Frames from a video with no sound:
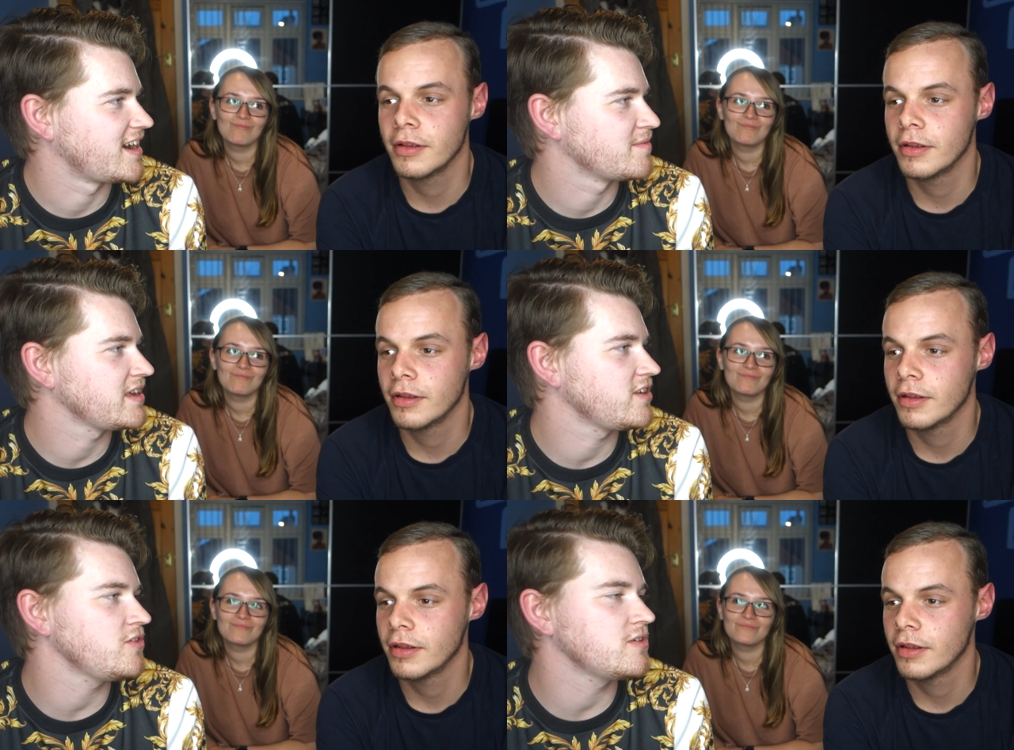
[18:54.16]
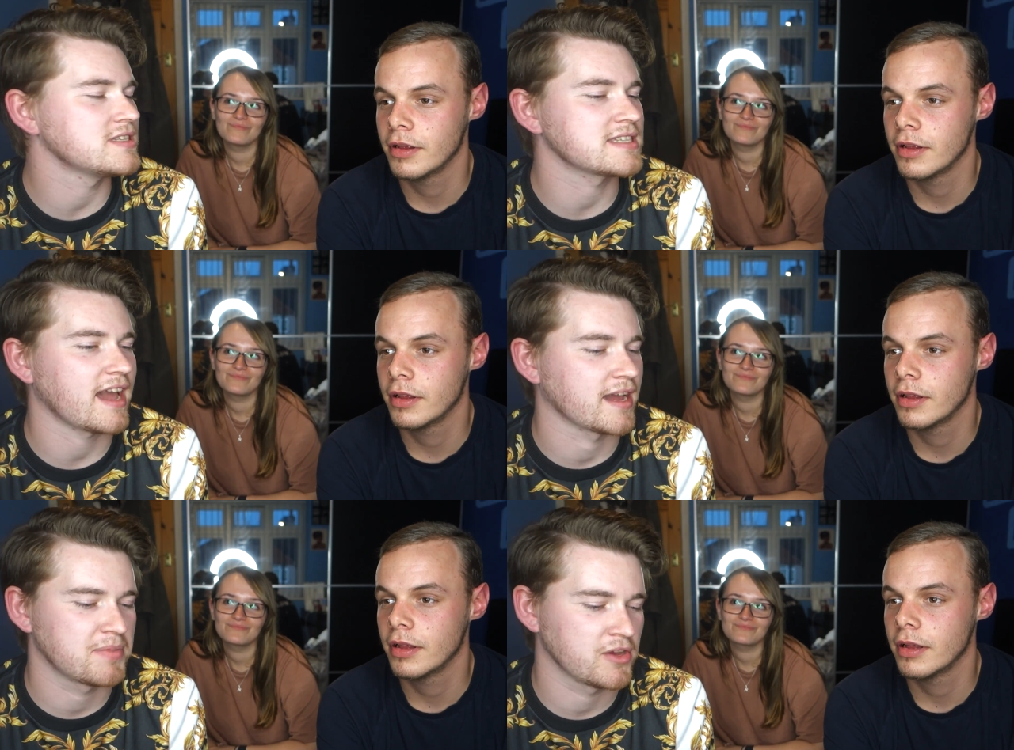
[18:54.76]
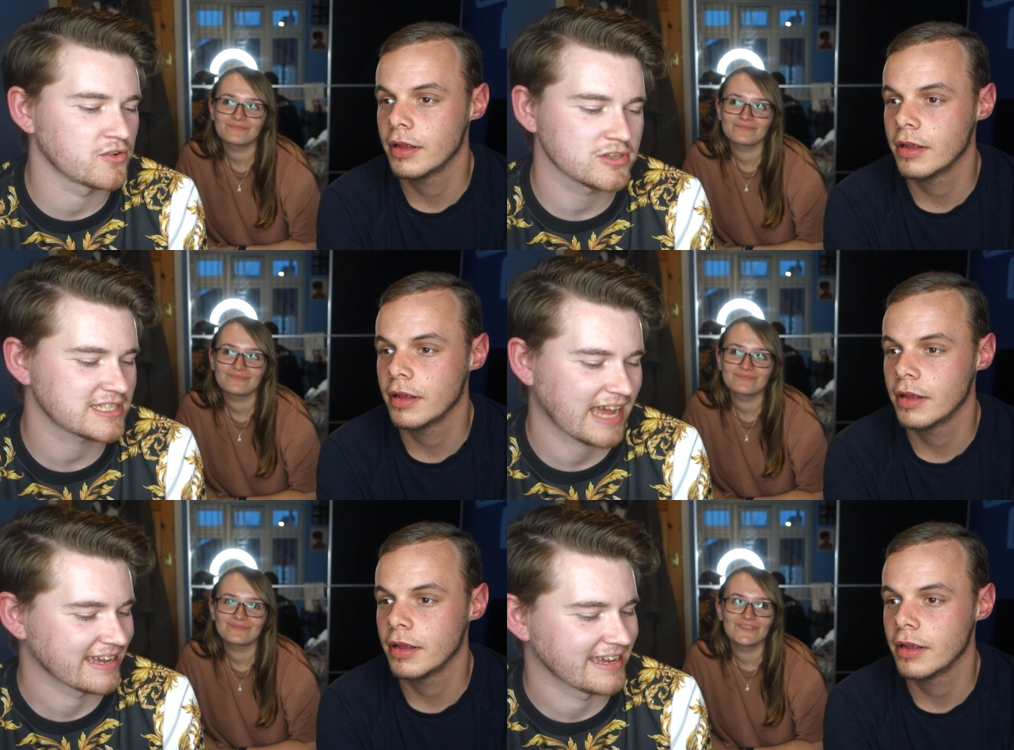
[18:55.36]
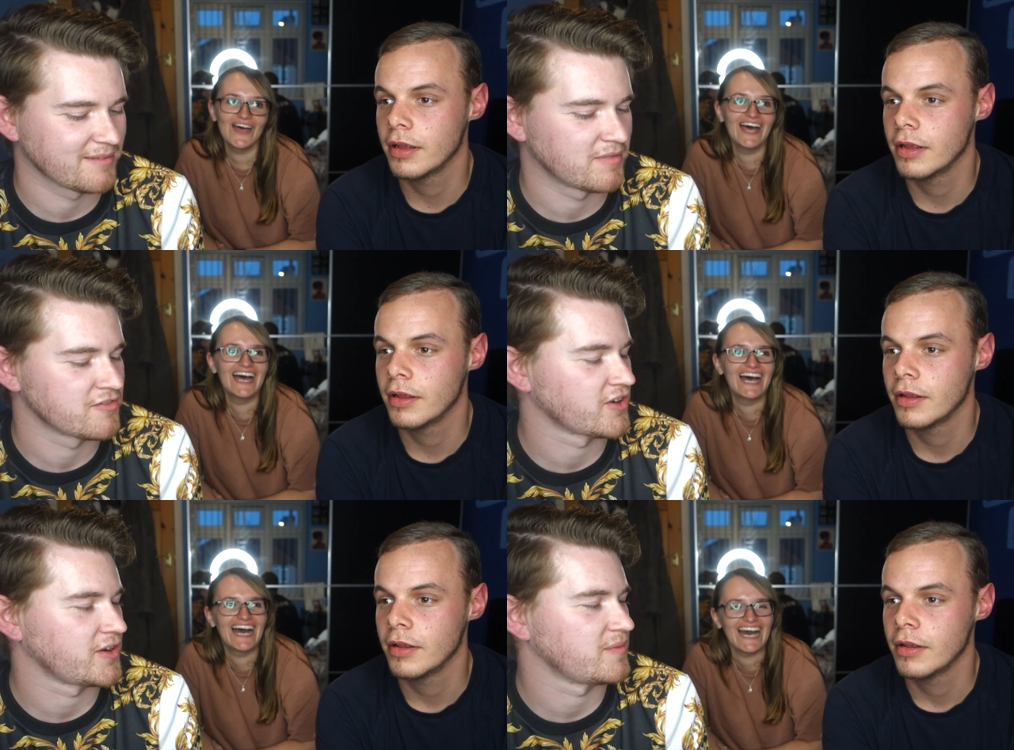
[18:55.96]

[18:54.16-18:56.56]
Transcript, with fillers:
Speaker 1: I mean, you can skank, but you're not skanking in my room.